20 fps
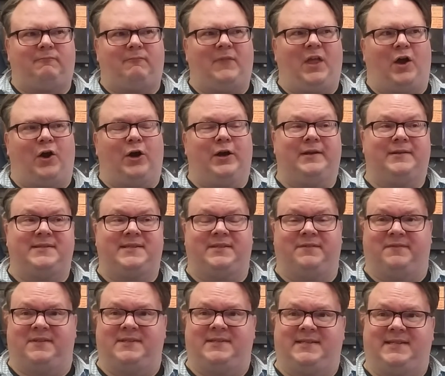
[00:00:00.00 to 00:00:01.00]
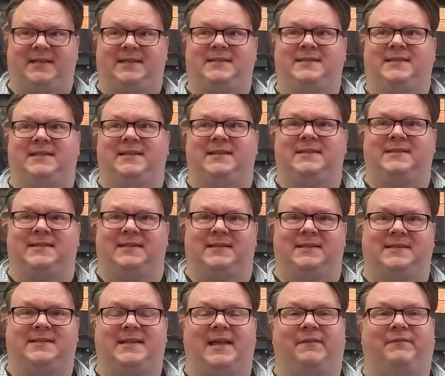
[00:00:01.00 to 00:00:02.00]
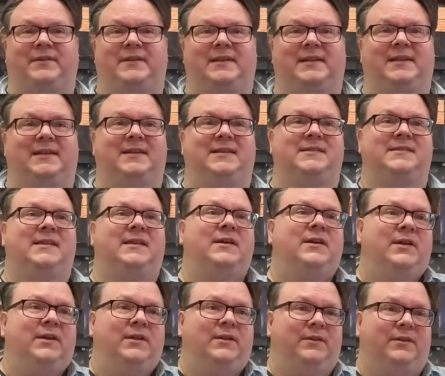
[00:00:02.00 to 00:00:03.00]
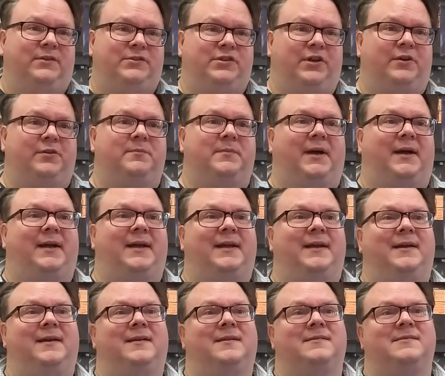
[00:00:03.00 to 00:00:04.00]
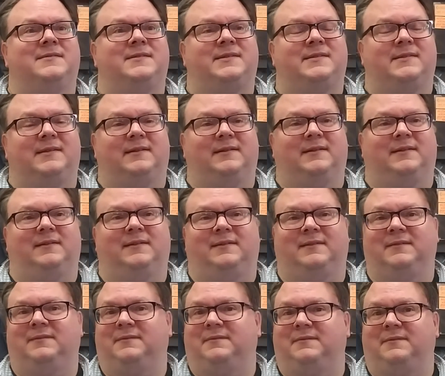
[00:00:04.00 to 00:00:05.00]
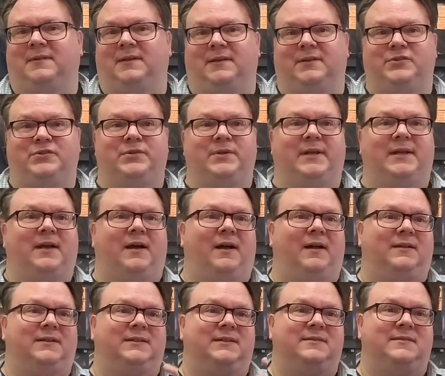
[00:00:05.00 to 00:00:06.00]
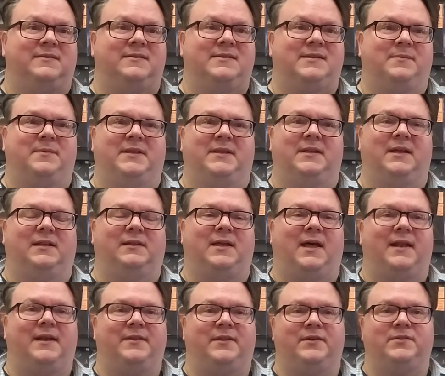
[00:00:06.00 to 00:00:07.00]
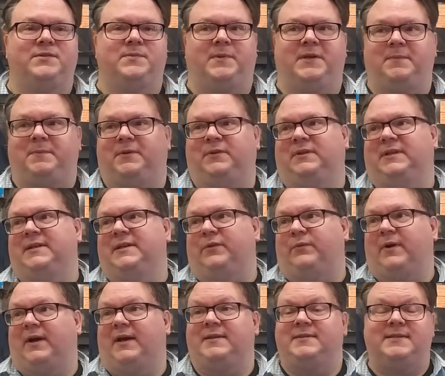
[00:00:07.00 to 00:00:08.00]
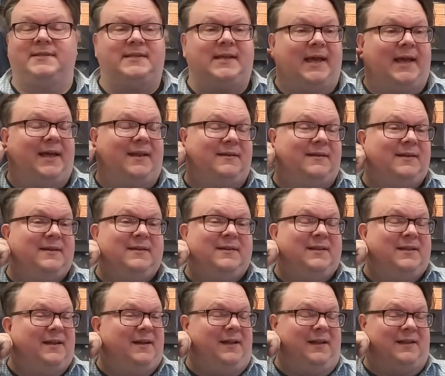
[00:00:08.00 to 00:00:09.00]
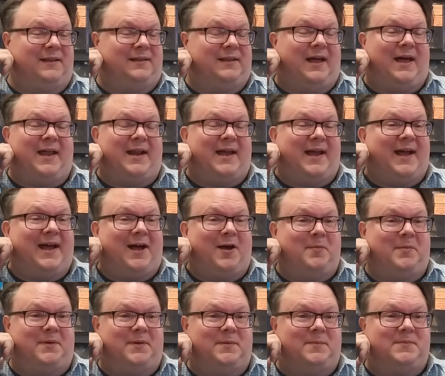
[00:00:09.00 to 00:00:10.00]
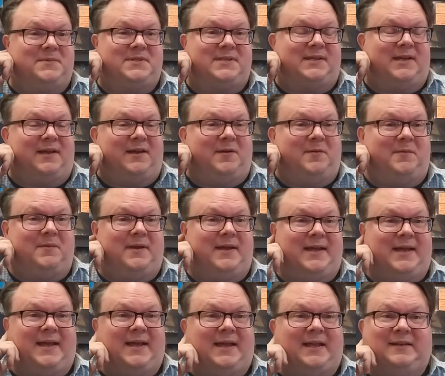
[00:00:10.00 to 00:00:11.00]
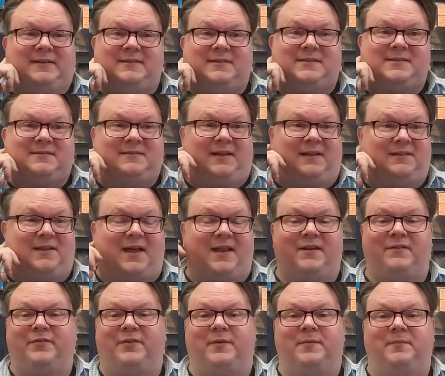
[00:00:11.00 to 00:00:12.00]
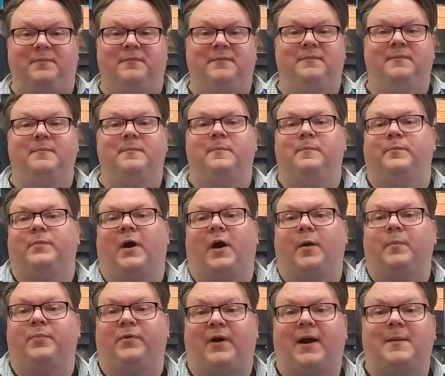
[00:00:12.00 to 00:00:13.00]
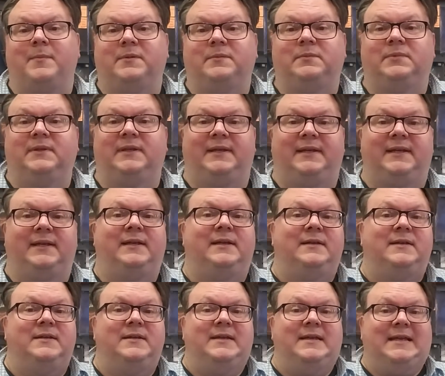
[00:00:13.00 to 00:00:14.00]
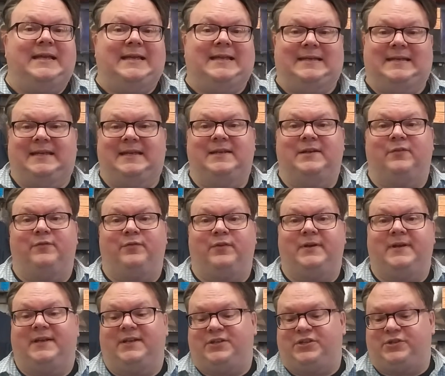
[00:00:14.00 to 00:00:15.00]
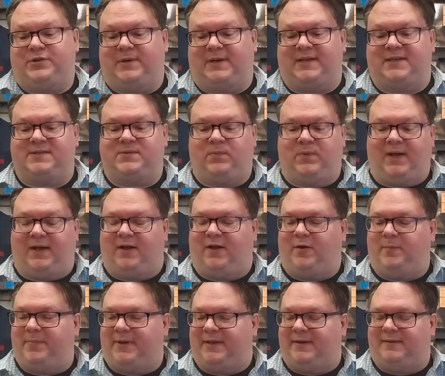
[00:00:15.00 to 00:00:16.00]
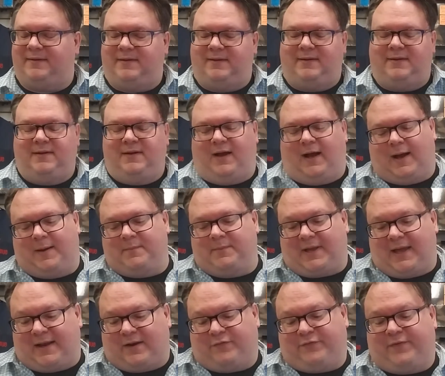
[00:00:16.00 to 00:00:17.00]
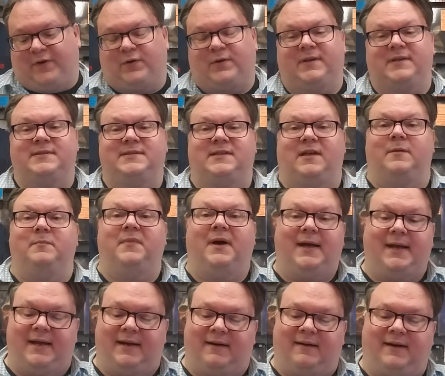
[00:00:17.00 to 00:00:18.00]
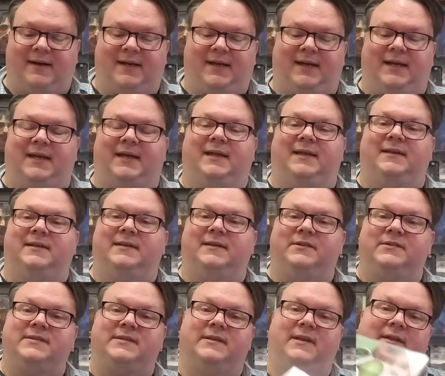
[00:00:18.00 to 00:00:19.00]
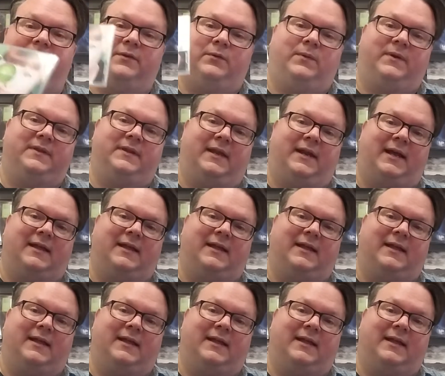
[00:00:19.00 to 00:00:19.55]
artists of the 60s and the 70s, the Joan Baez, the uh, Judy Collins, I mean, a lot of those people, Linda Ronstadt, had a lot of albums, uh, and a lot of them are probably in need of reissuing as well, but I'm kind of focused on my era. And here's another one that I